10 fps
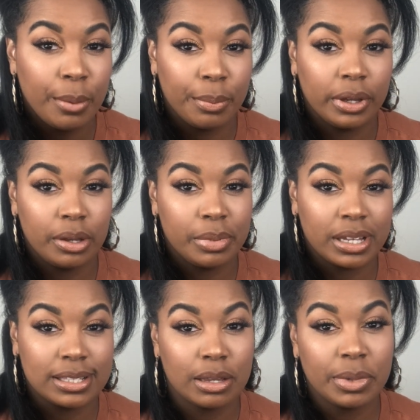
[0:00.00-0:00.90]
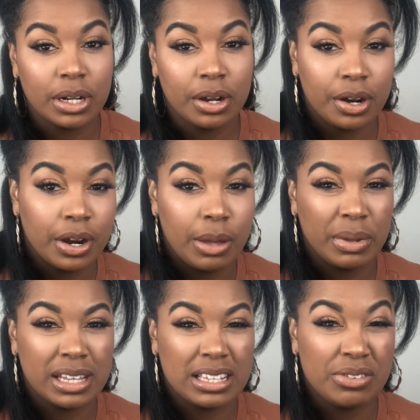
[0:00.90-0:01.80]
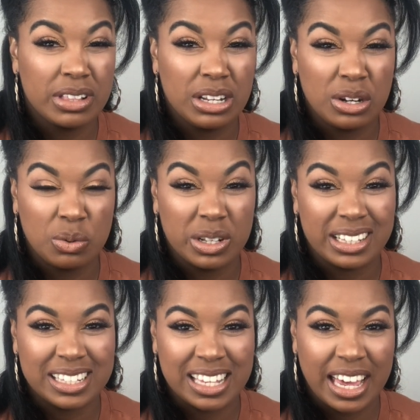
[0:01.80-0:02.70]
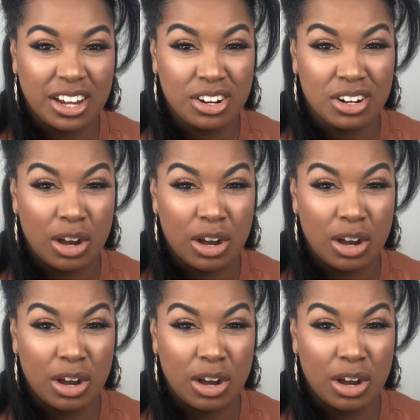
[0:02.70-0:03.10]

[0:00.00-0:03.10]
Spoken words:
But because I'm in a hurry and because I really don't want the tight curl,